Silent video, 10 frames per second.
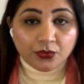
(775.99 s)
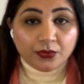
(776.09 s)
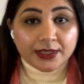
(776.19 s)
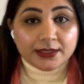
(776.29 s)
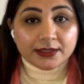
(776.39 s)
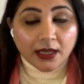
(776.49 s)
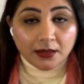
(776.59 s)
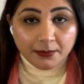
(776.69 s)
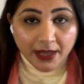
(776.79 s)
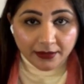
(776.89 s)
who is
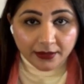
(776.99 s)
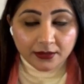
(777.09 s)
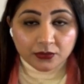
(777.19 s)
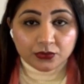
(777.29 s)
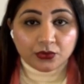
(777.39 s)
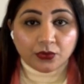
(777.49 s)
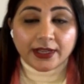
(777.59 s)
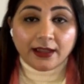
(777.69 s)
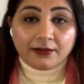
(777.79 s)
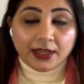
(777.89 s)
unmarried, who
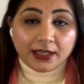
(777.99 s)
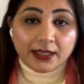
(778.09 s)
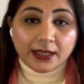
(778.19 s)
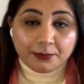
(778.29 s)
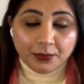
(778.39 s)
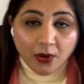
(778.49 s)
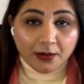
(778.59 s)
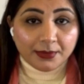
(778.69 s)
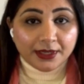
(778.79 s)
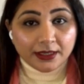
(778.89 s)
don't have any
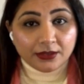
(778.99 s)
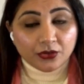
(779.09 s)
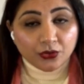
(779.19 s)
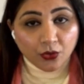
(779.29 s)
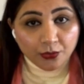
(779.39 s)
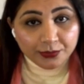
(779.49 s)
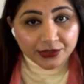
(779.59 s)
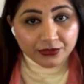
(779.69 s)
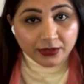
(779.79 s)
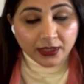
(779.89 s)
employment in your home
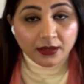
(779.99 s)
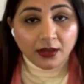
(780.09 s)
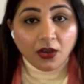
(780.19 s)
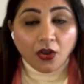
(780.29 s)
country,